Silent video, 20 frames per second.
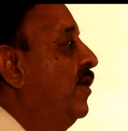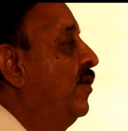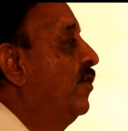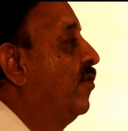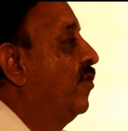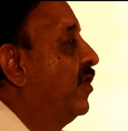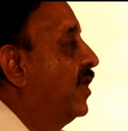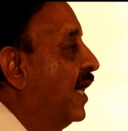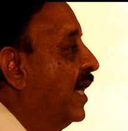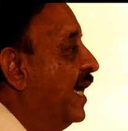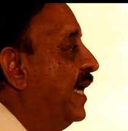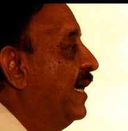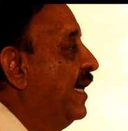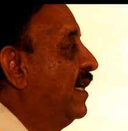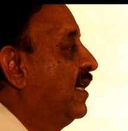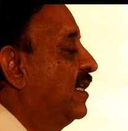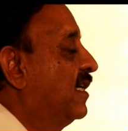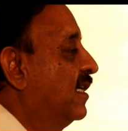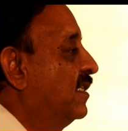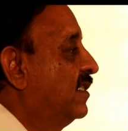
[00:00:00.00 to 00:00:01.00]
to try
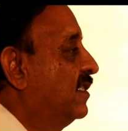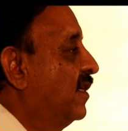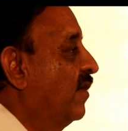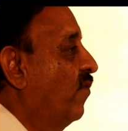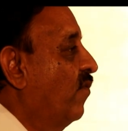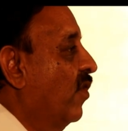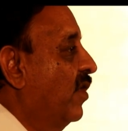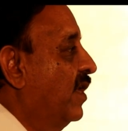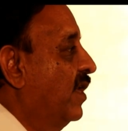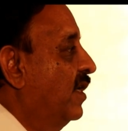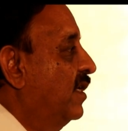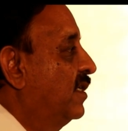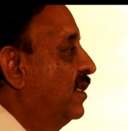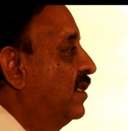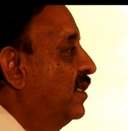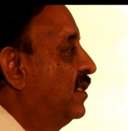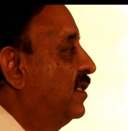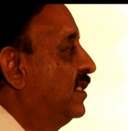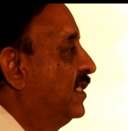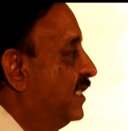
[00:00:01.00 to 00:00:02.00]
and conserve
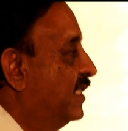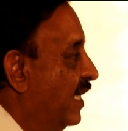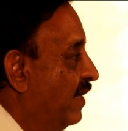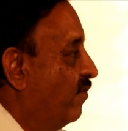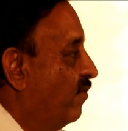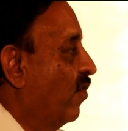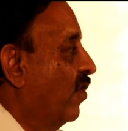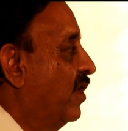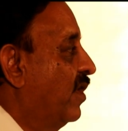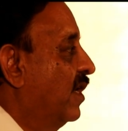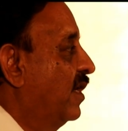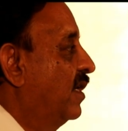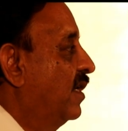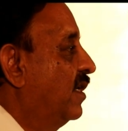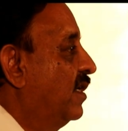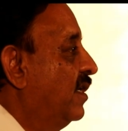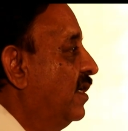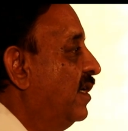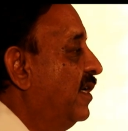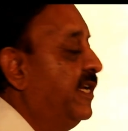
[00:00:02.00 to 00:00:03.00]
water, save
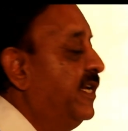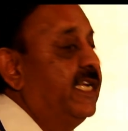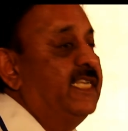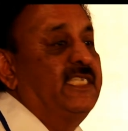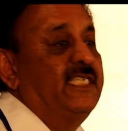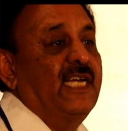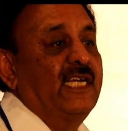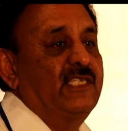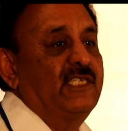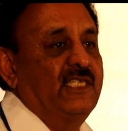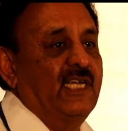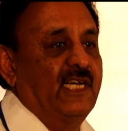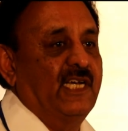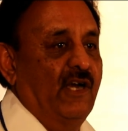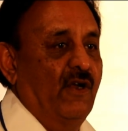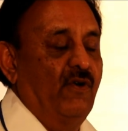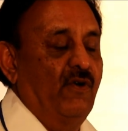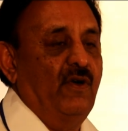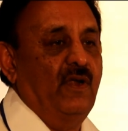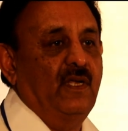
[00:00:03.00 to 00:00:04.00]
water, recharge the
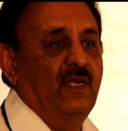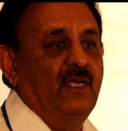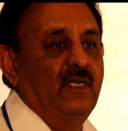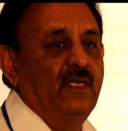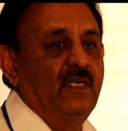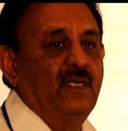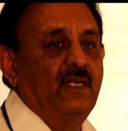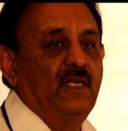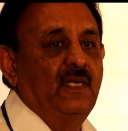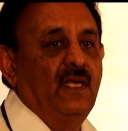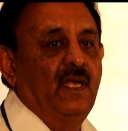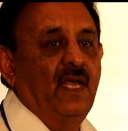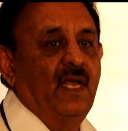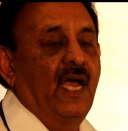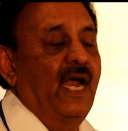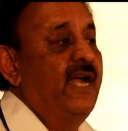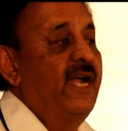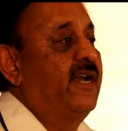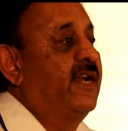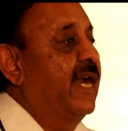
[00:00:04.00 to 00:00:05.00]
ground,
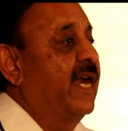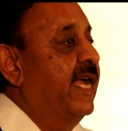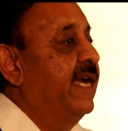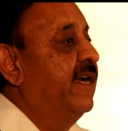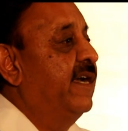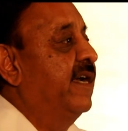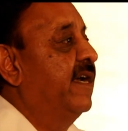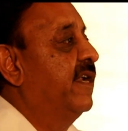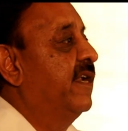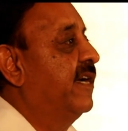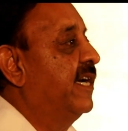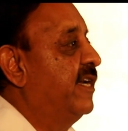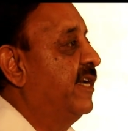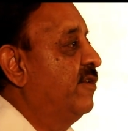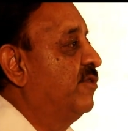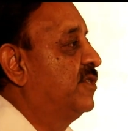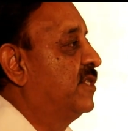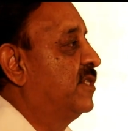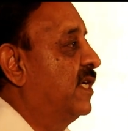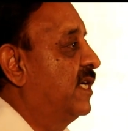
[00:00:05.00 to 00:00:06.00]
and try and
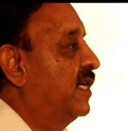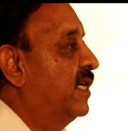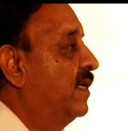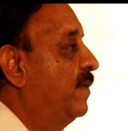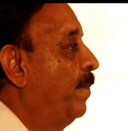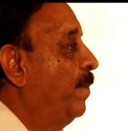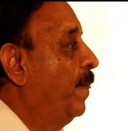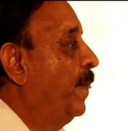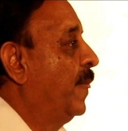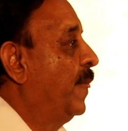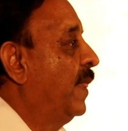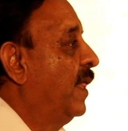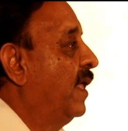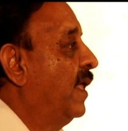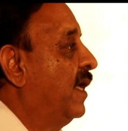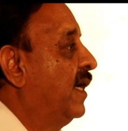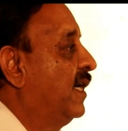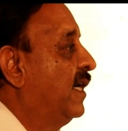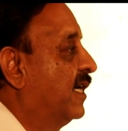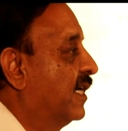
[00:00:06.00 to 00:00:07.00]
reduce the
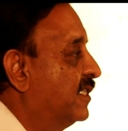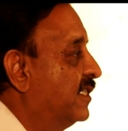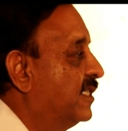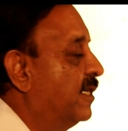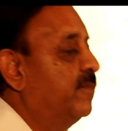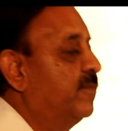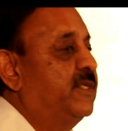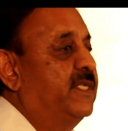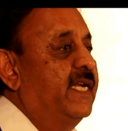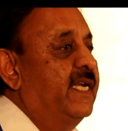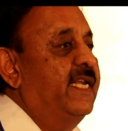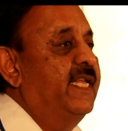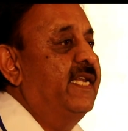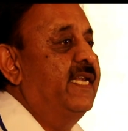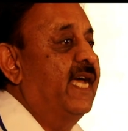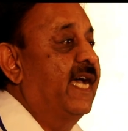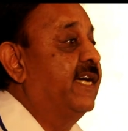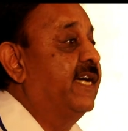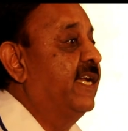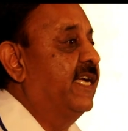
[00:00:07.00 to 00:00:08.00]
consumption
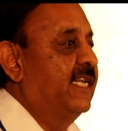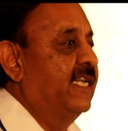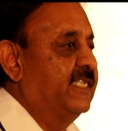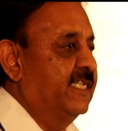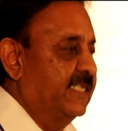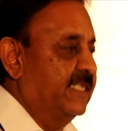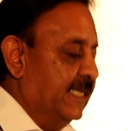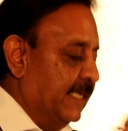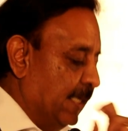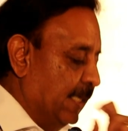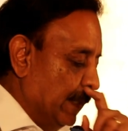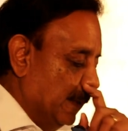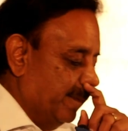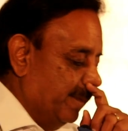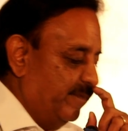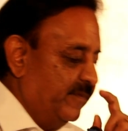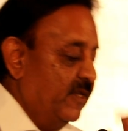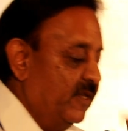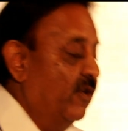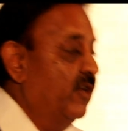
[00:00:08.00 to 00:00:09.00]
in agriculture sector.
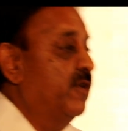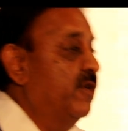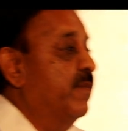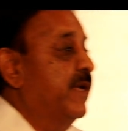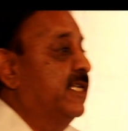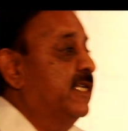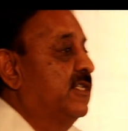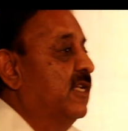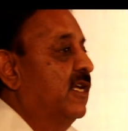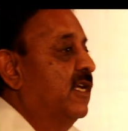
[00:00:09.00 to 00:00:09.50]
Now it may